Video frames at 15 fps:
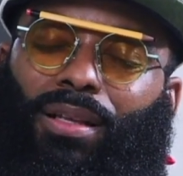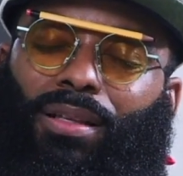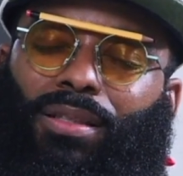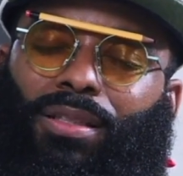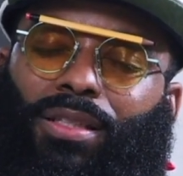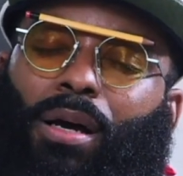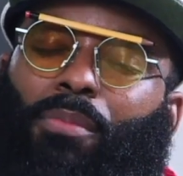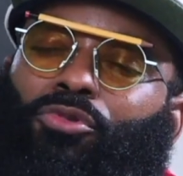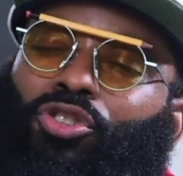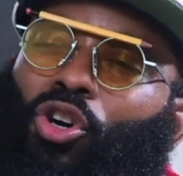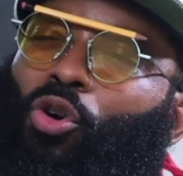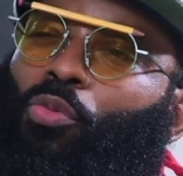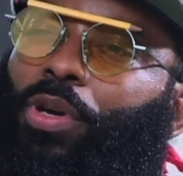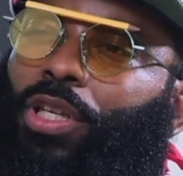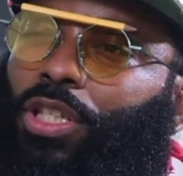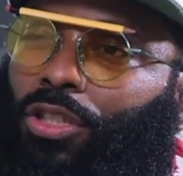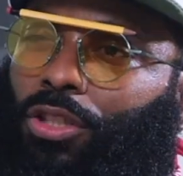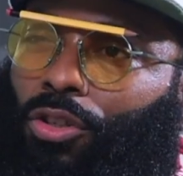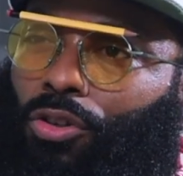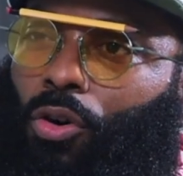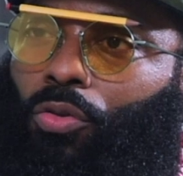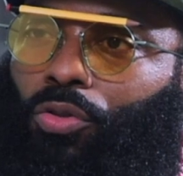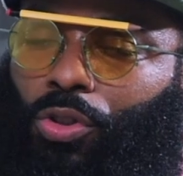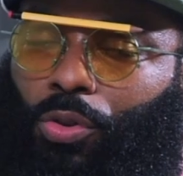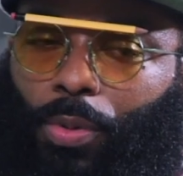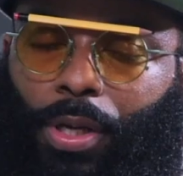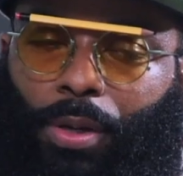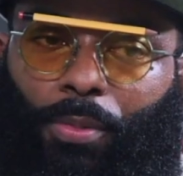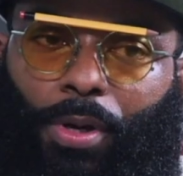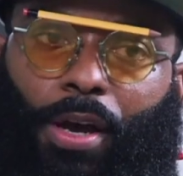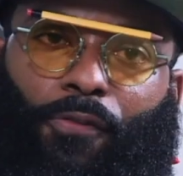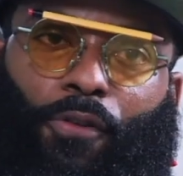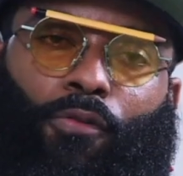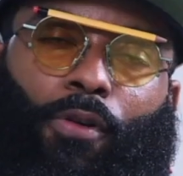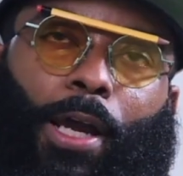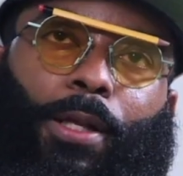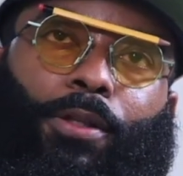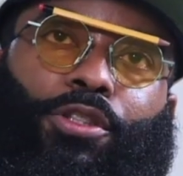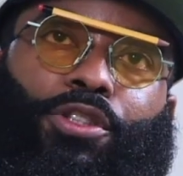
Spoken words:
something told me just to go to it, whatever, right?